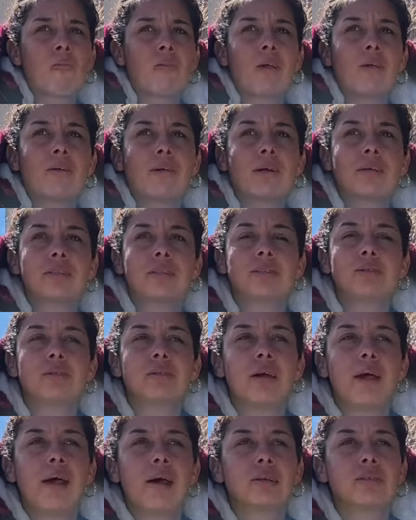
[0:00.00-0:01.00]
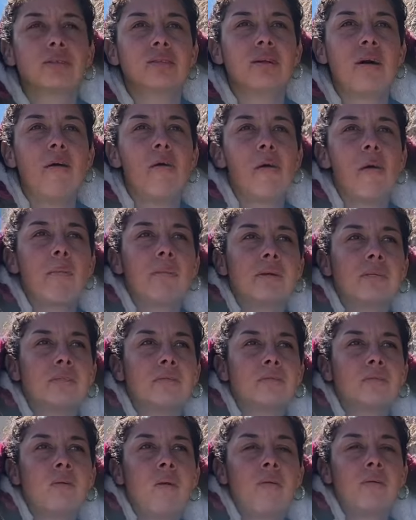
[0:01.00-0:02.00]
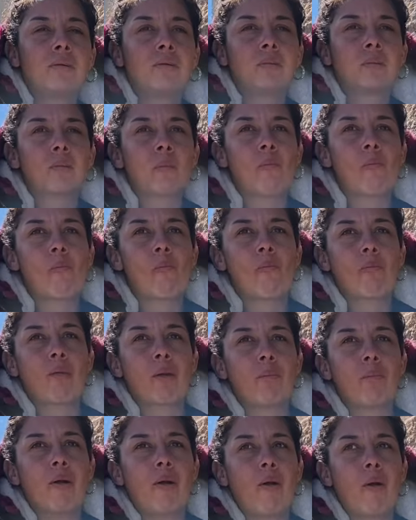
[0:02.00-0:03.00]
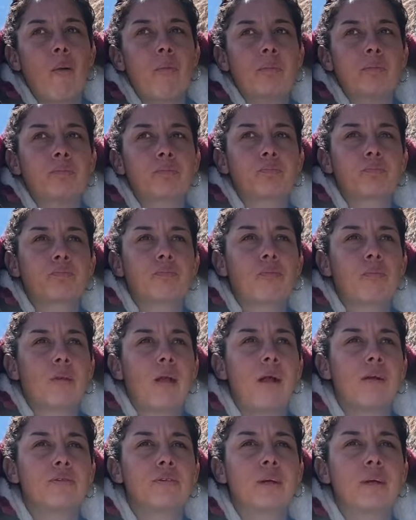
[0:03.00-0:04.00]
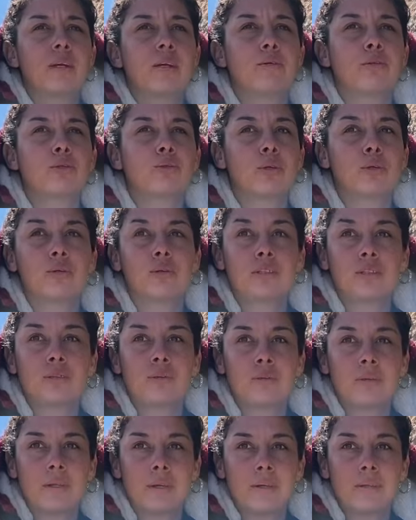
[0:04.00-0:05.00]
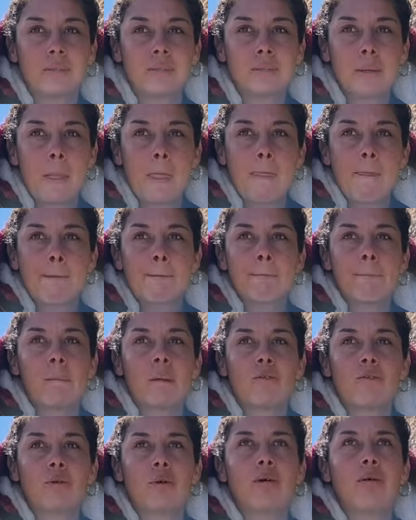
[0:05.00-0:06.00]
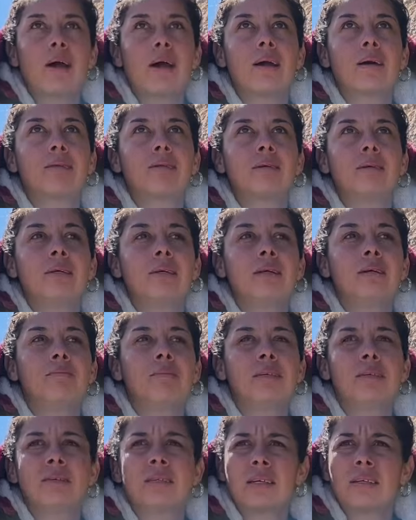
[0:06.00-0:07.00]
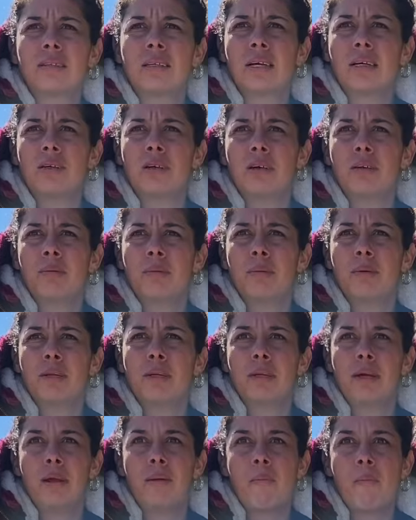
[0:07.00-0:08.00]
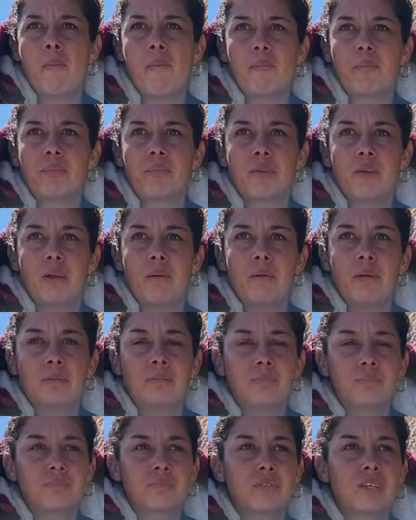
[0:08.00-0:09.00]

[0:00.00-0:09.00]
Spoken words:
Okay, because it was an ex-lover of mine, but I felt like he was going through his own things. So like, he didn't mean to take his anger on me, but he did. You know what I mean?